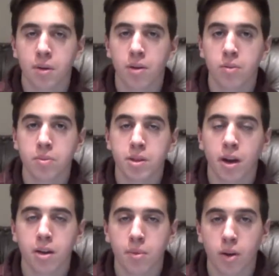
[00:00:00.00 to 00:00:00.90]
part, we'll be
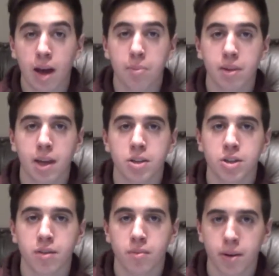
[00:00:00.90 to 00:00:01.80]
talking about
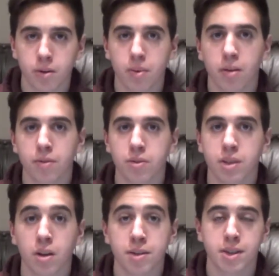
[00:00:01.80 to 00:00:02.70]
application of a microbial fuel
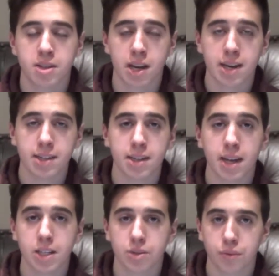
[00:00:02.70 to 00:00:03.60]
cell into society
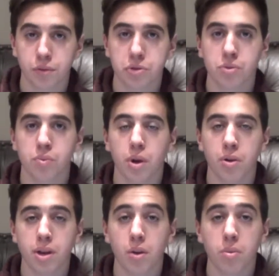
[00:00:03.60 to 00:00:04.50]
today. So the first one we
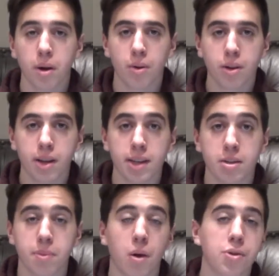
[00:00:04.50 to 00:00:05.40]
already know about, it
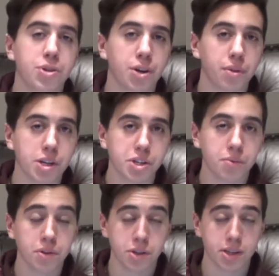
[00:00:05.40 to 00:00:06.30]
is power generation,
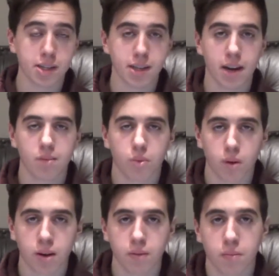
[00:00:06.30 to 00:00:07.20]
which is the entire
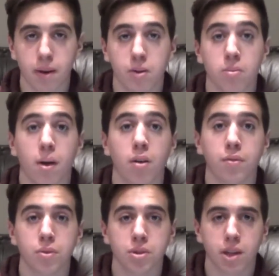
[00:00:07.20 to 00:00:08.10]
point of a microbial
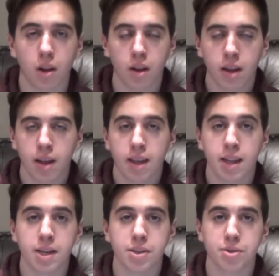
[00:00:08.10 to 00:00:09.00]
fuel cell.
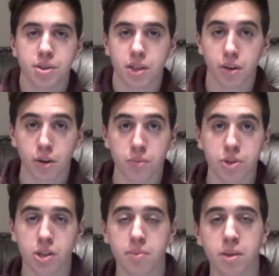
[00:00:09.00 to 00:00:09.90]
It induces a current
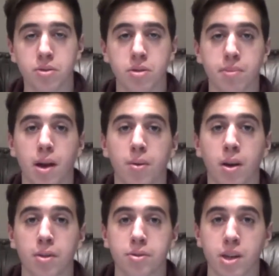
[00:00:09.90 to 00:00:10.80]
which can be used to power
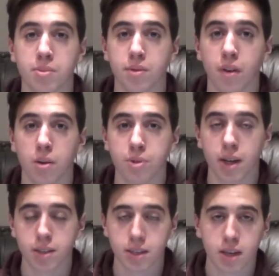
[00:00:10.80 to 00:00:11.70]
other types of
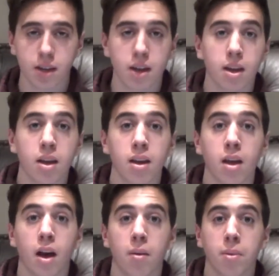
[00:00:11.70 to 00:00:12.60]
objects.
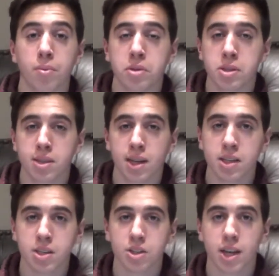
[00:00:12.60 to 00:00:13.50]
A recent study
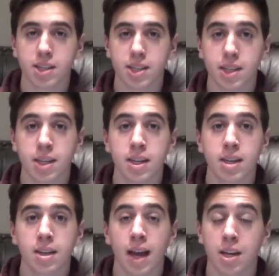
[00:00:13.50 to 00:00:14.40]

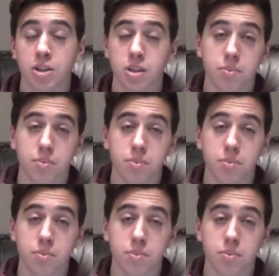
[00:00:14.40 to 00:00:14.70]
actually